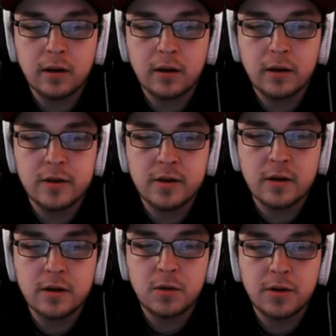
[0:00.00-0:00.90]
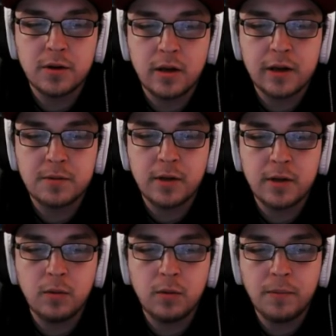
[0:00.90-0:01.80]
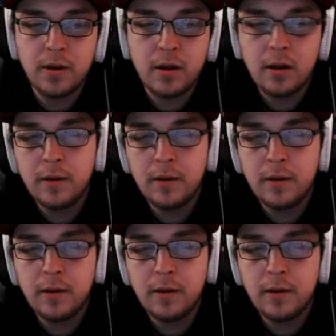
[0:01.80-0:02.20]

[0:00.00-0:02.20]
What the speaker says: considers what the next play will be.